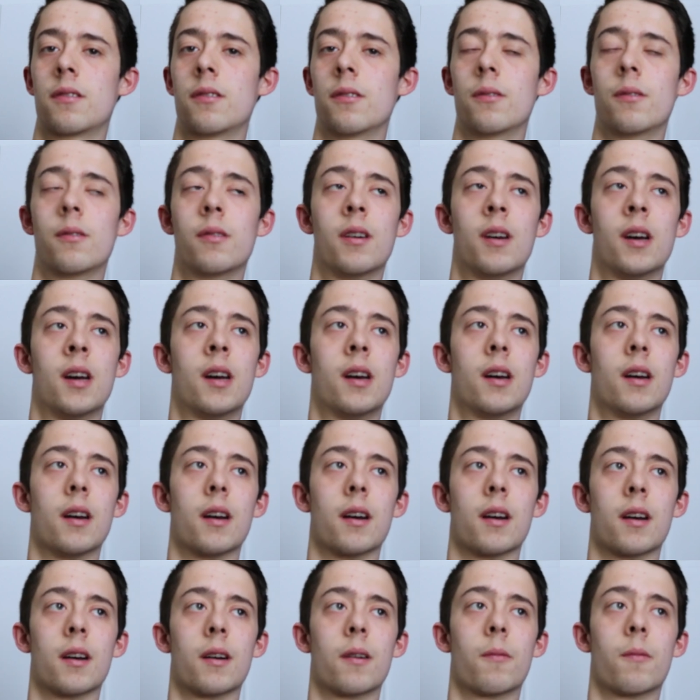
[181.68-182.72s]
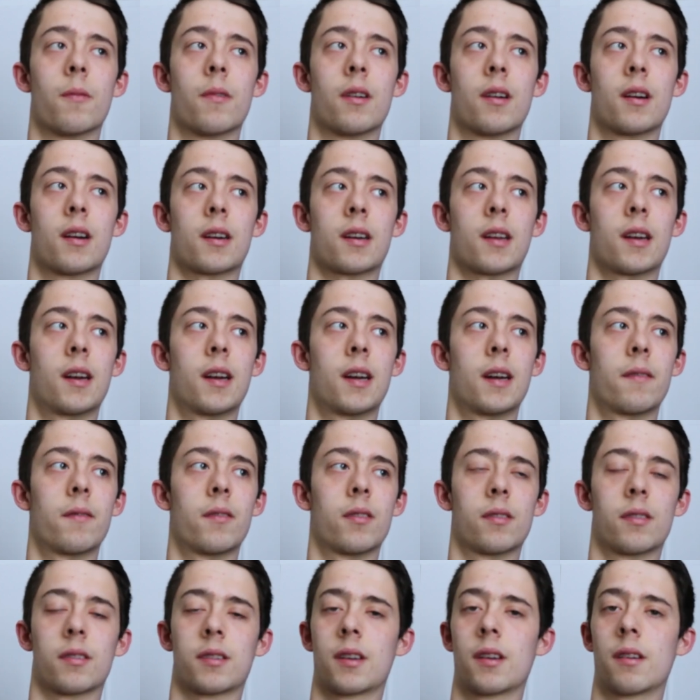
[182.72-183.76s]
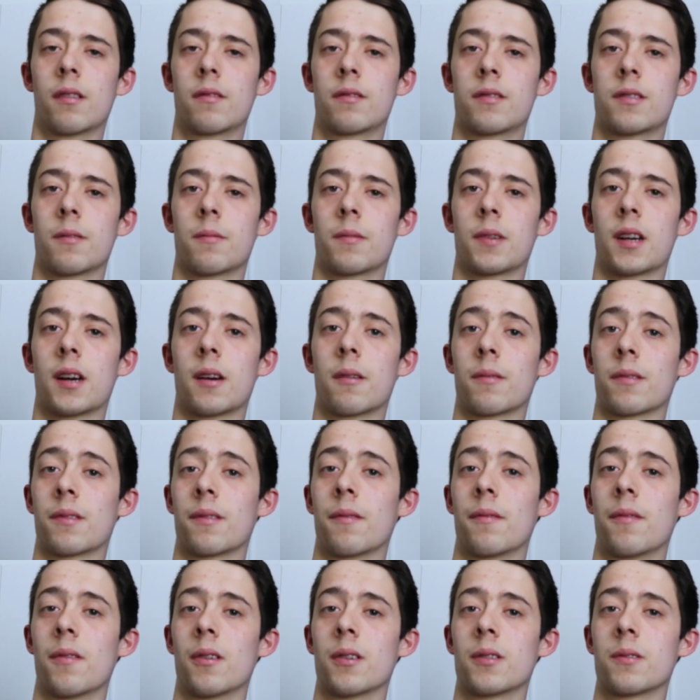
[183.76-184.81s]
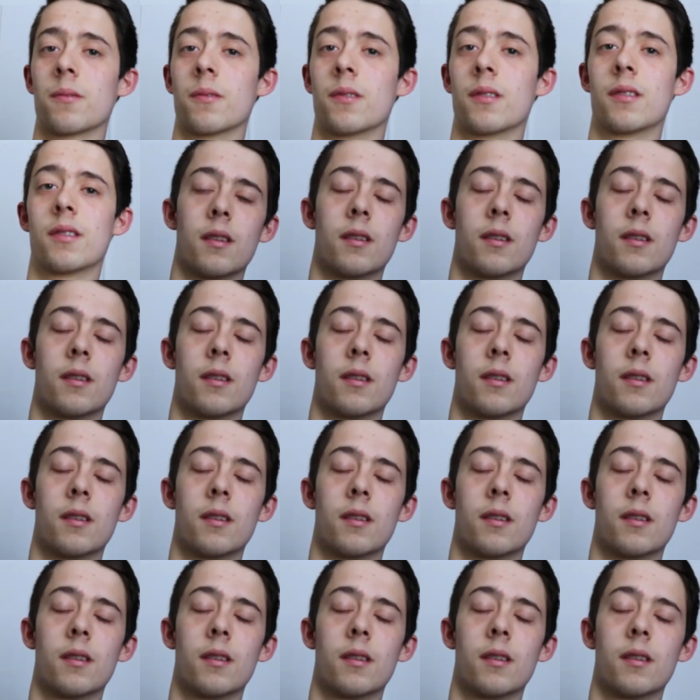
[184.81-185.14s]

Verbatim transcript: 2, uh, we're not gonna have all the colors that we got with the first one.